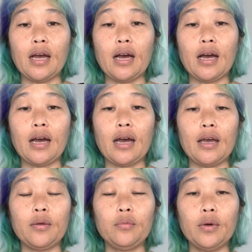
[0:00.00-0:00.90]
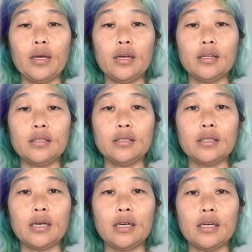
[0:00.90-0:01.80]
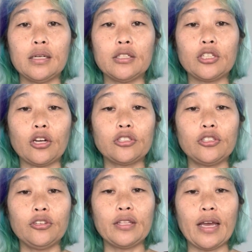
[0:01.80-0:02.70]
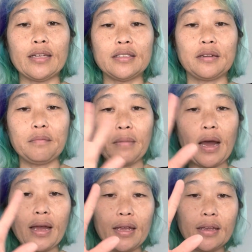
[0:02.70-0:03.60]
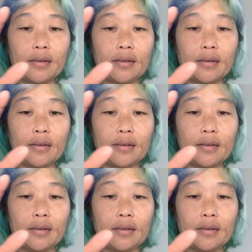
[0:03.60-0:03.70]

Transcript: I will talk to you then. Bye.